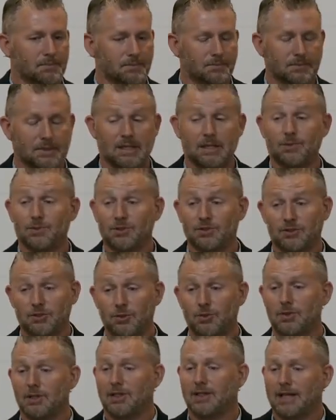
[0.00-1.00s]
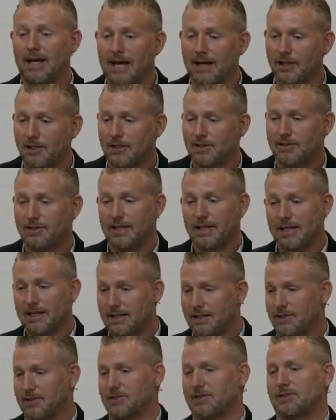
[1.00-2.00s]
And he was doing a lot of
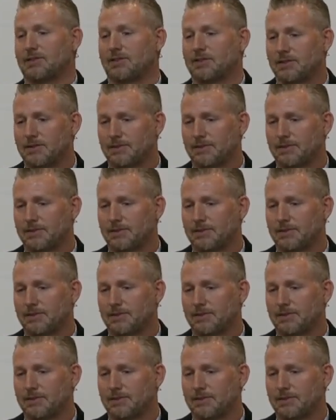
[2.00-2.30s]
things.